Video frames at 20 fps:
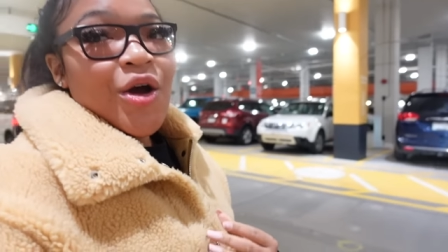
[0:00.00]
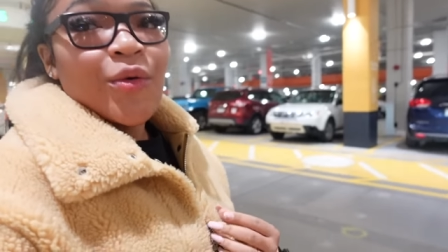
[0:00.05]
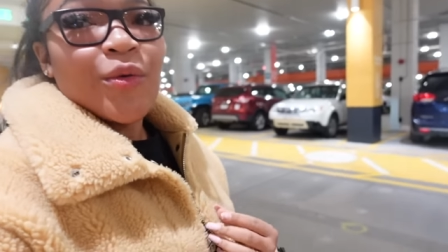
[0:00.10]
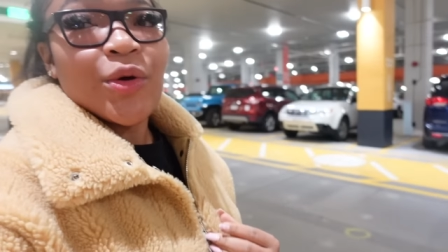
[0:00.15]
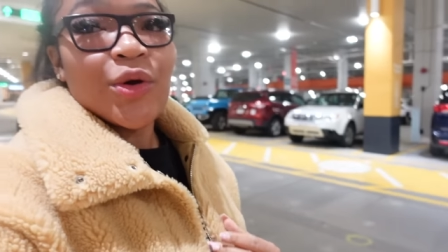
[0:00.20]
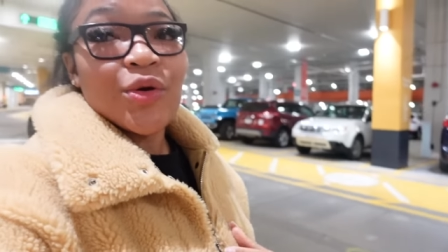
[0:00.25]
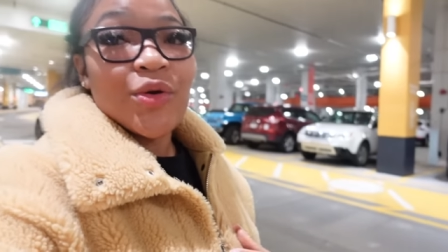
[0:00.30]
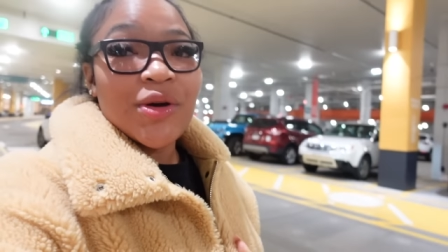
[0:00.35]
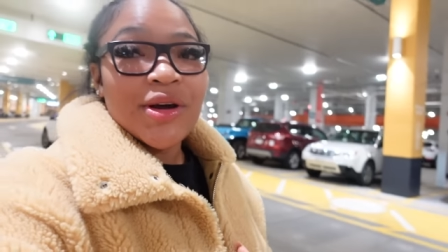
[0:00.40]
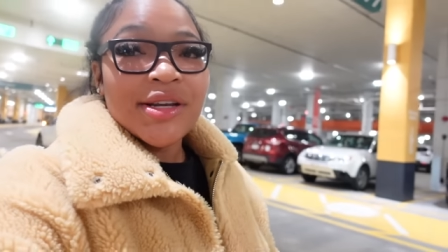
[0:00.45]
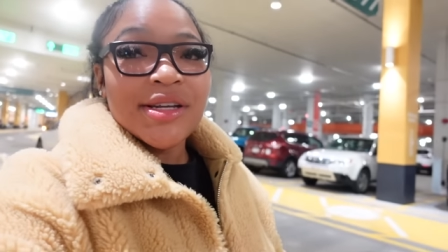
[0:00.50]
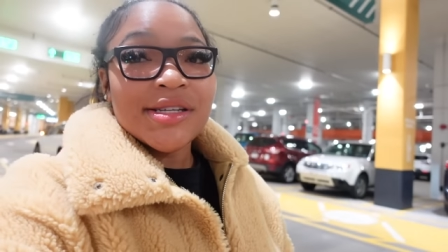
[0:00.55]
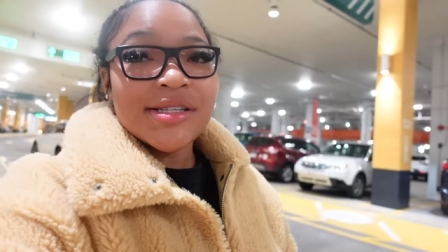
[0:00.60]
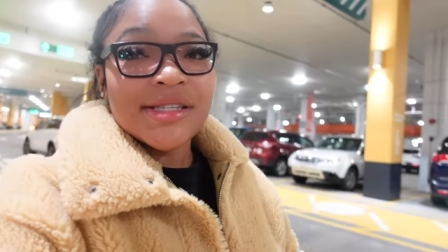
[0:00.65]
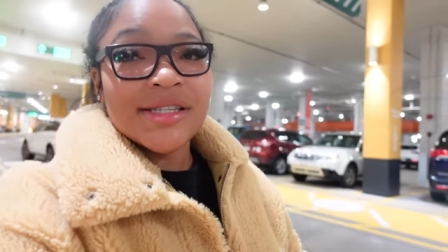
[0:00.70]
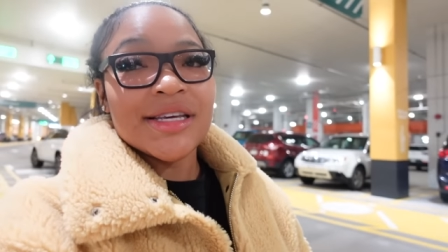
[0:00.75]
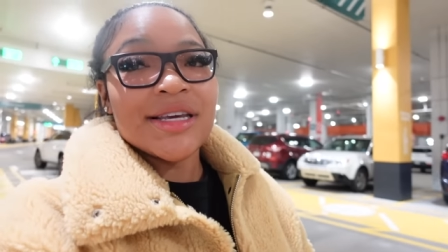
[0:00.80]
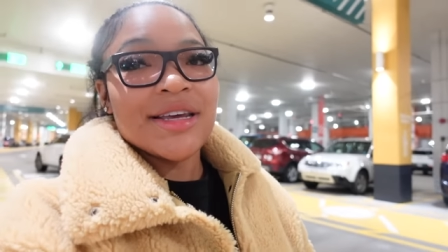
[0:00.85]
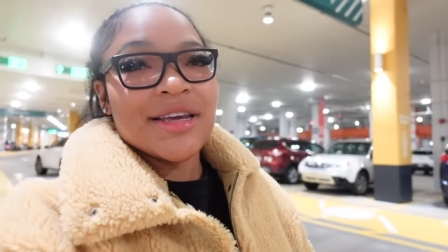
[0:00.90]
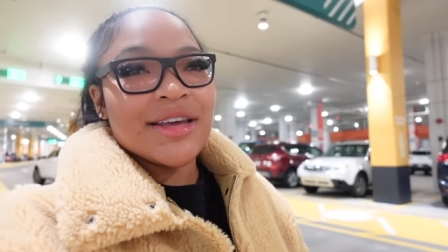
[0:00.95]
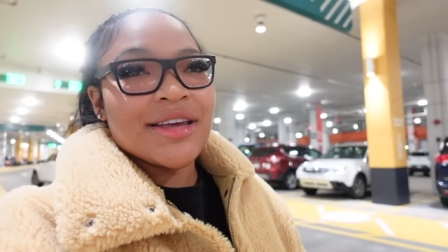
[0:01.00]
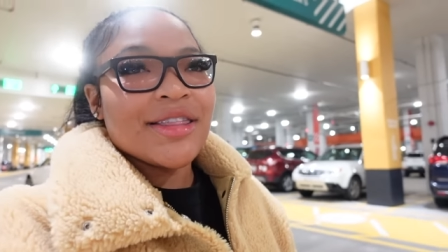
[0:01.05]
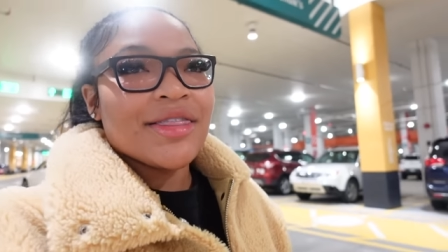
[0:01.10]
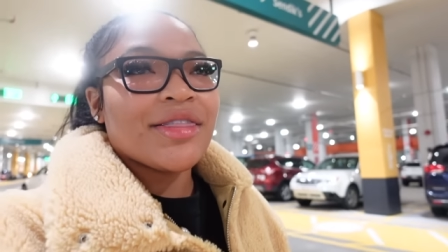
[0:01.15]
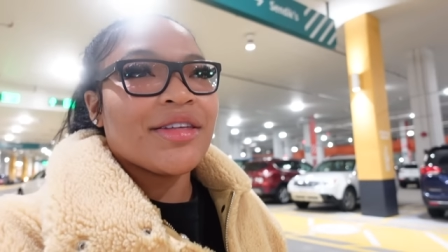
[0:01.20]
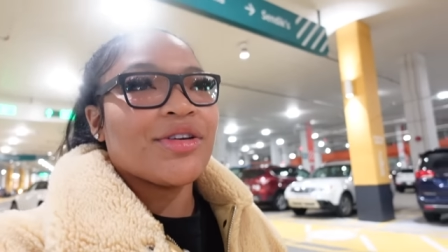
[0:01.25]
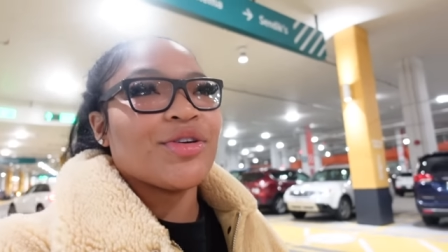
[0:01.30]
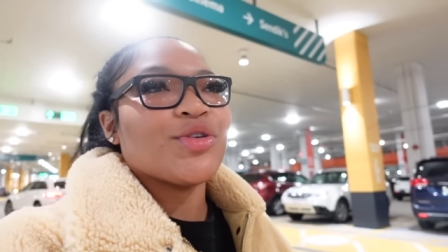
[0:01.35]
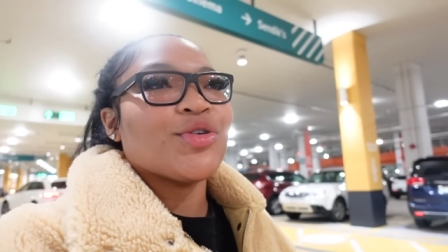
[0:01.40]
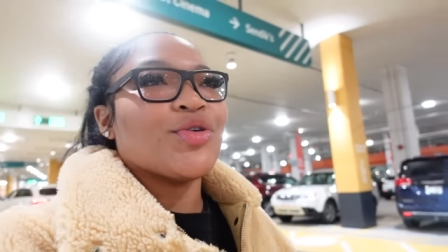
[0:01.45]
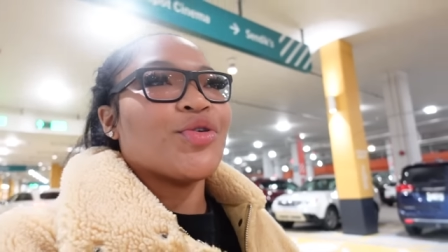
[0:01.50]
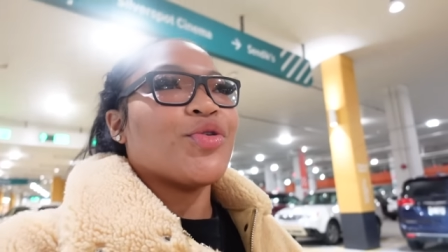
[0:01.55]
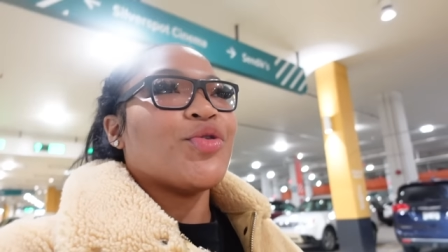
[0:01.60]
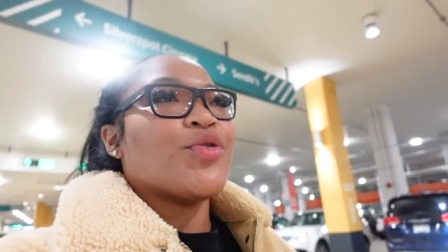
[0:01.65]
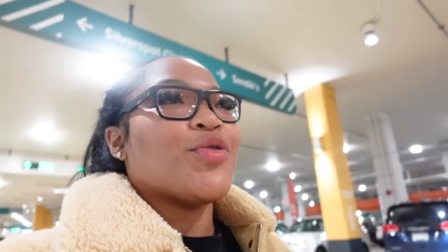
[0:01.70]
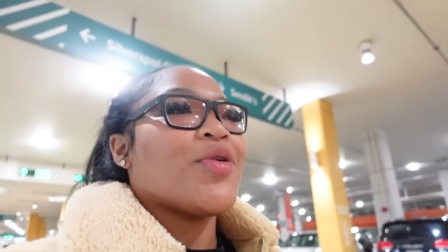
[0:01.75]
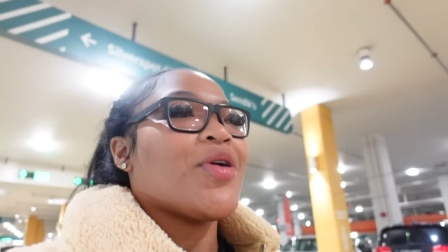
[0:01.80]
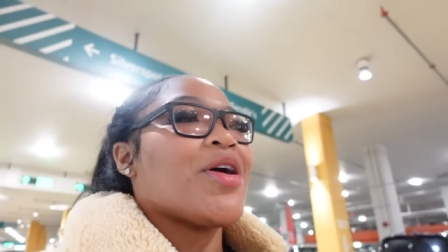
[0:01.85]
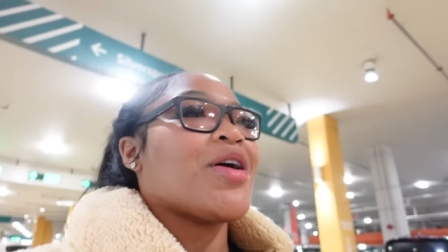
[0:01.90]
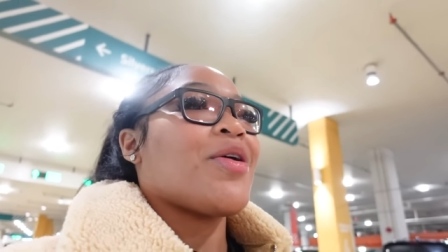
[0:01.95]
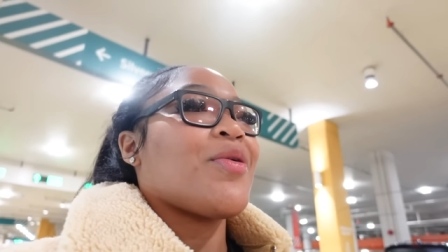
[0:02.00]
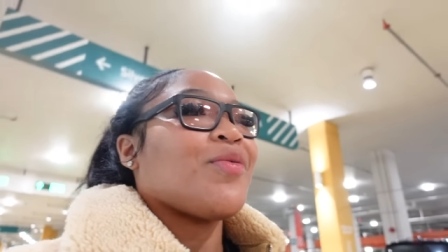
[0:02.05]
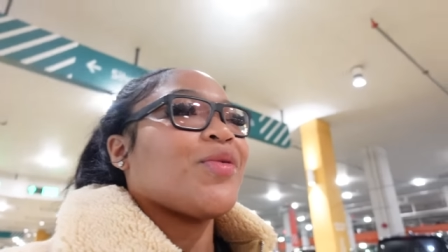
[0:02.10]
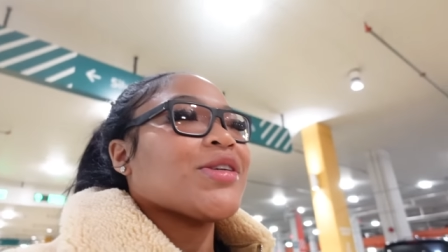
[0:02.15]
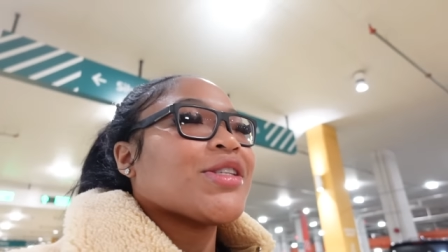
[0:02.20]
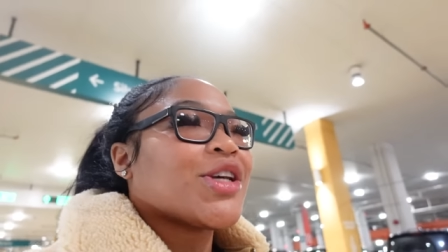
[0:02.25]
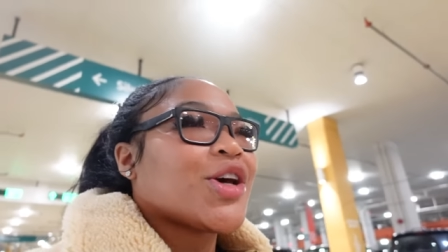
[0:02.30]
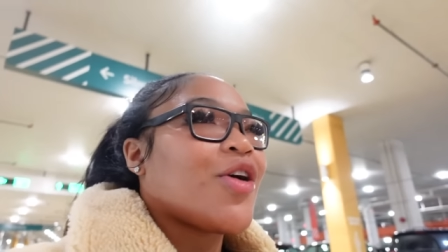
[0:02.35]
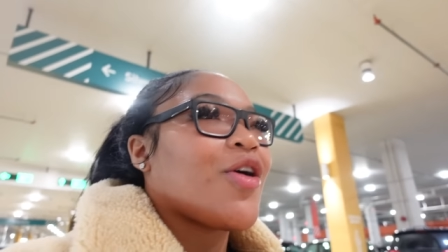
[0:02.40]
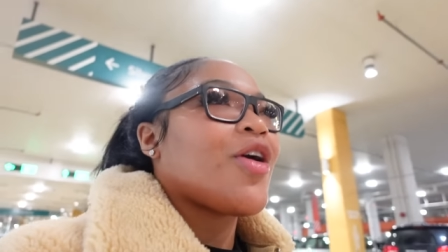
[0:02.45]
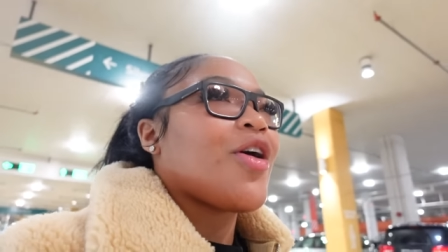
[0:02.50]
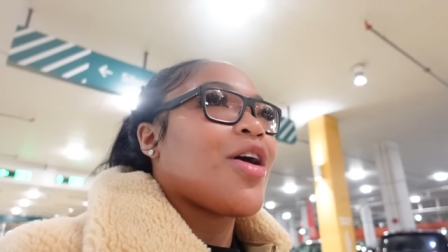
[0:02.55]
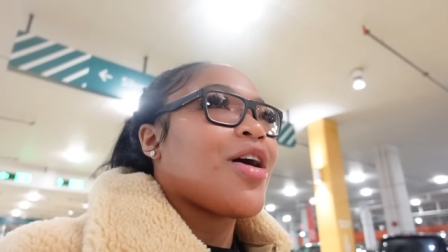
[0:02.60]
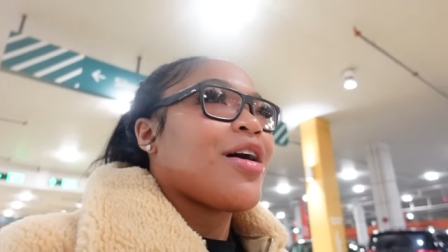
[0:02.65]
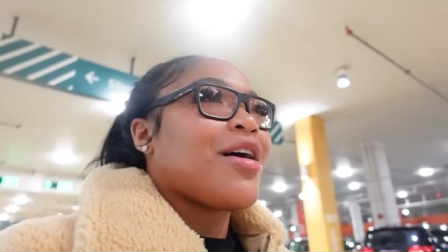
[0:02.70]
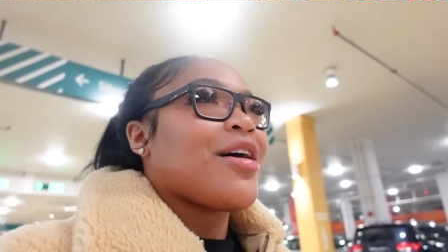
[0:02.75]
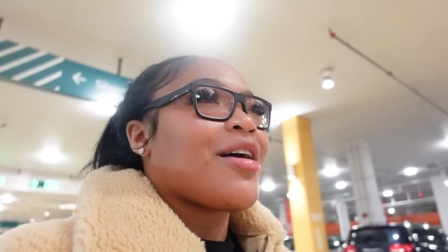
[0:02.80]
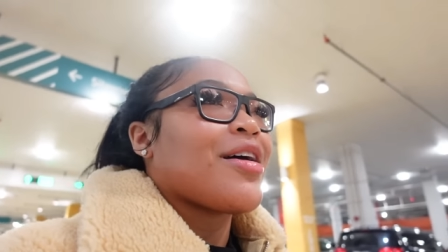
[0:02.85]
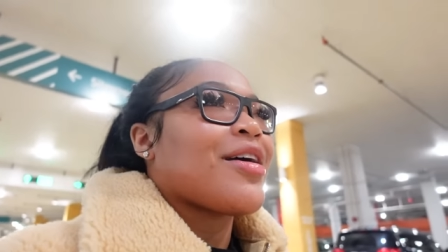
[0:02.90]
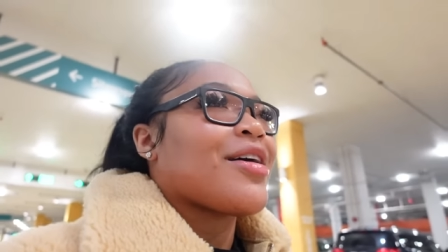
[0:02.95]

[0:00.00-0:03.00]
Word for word: We're going to see the new, what's it called?